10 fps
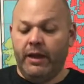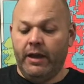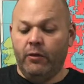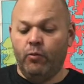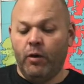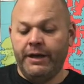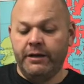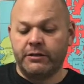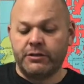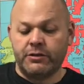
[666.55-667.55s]
a
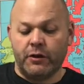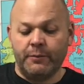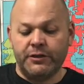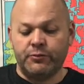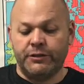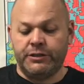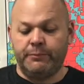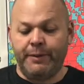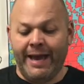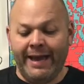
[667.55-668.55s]
1-year skirmish with
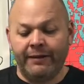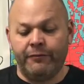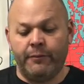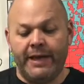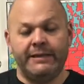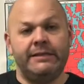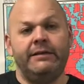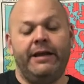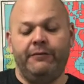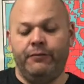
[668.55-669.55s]
Japan from
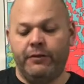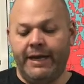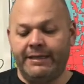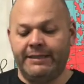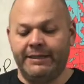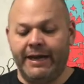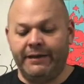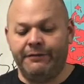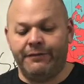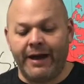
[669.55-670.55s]
1894 to
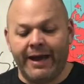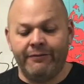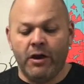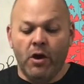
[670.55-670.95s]
1895,